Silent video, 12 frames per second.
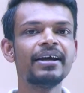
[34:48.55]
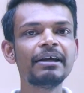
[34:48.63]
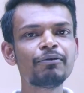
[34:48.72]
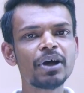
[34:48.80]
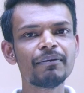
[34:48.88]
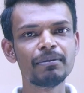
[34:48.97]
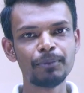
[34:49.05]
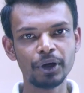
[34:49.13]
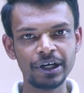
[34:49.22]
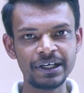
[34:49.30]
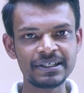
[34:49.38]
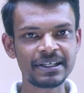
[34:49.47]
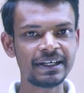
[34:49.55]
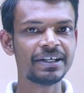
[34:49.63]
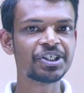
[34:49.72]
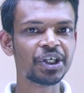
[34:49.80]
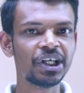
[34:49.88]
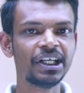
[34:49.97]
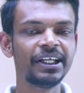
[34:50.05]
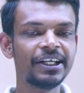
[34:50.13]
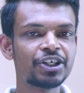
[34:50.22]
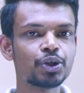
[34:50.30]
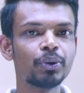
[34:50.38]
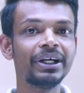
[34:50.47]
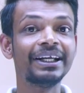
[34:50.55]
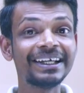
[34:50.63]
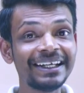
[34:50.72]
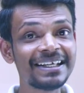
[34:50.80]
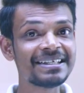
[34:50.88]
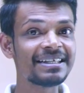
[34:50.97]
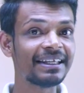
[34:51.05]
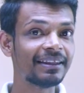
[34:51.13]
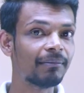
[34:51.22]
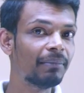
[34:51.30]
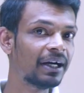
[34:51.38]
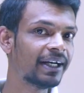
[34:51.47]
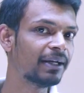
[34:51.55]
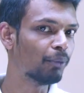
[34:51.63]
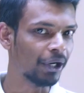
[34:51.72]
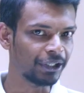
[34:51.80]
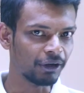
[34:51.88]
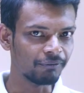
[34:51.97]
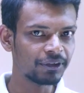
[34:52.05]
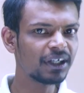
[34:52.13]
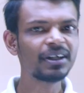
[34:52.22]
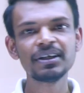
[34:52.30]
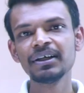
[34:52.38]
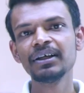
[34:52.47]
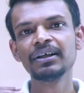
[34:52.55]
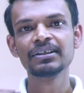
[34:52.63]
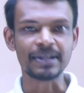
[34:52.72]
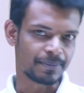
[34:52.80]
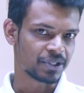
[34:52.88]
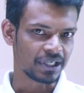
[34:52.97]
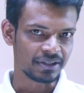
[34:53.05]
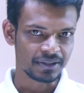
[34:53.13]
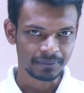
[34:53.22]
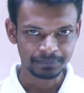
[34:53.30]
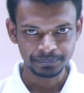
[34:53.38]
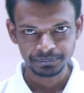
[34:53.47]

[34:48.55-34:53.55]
If you have impurities, then it generally leads to a decrease in the melting point of the substance.